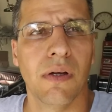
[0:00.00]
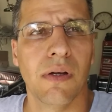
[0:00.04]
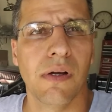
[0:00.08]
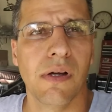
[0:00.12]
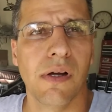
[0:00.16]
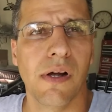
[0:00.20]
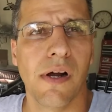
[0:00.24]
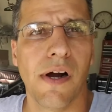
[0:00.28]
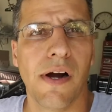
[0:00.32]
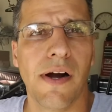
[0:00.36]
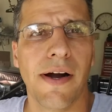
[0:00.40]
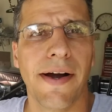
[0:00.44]

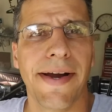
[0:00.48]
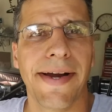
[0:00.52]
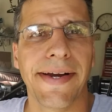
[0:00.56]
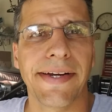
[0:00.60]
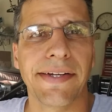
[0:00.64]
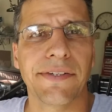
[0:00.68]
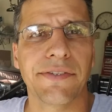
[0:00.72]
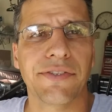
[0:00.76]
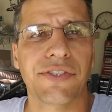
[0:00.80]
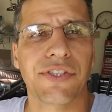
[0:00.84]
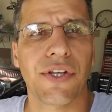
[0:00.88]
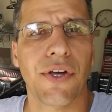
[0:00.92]
All
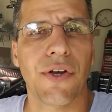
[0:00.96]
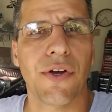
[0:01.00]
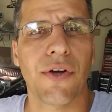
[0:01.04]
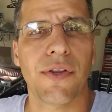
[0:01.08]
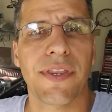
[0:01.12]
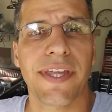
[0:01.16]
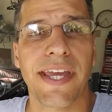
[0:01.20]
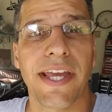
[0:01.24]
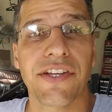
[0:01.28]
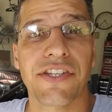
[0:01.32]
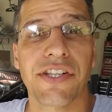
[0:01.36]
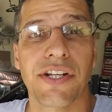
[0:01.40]
right, so
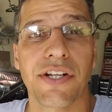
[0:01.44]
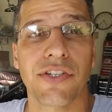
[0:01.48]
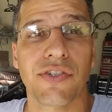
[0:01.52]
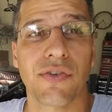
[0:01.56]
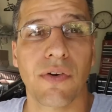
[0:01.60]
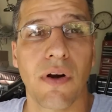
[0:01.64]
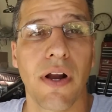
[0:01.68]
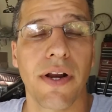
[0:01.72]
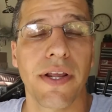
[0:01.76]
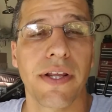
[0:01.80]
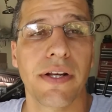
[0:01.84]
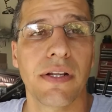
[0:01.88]
the engine is
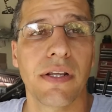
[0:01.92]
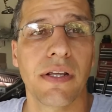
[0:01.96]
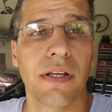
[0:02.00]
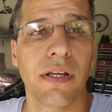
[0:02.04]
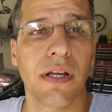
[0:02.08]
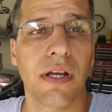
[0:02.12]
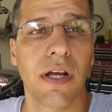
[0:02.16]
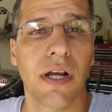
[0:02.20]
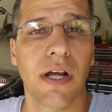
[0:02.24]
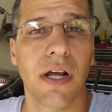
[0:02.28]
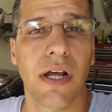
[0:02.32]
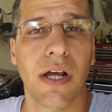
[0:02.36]
running.
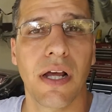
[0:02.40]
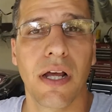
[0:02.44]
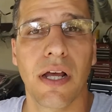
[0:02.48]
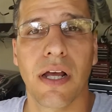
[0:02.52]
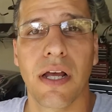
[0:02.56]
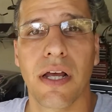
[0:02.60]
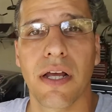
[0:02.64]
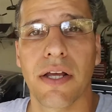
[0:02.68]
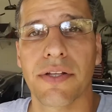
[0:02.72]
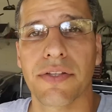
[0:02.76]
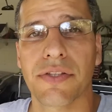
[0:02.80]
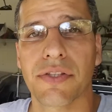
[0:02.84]

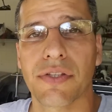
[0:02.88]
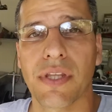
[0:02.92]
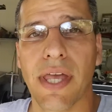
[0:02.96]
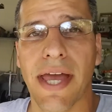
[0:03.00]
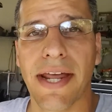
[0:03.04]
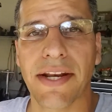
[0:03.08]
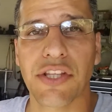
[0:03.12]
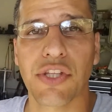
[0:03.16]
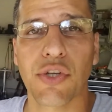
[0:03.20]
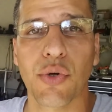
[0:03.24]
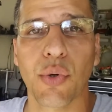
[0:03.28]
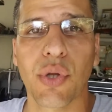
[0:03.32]

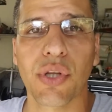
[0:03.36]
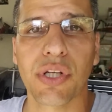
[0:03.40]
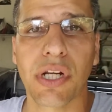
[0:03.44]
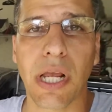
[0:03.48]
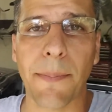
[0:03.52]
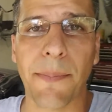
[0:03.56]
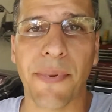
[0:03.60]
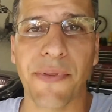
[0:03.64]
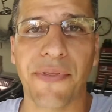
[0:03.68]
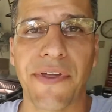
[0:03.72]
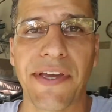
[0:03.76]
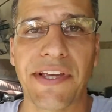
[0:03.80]
Had to do a
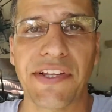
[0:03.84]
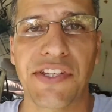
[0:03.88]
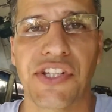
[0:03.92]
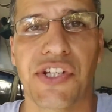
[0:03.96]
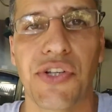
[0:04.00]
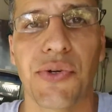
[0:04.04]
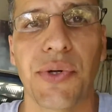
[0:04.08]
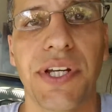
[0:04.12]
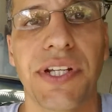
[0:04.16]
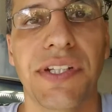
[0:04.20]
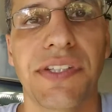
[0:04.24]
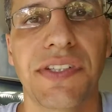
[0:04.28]
couple things
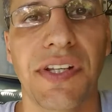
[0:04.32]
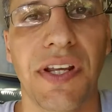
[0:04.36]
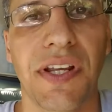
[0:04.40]
to it.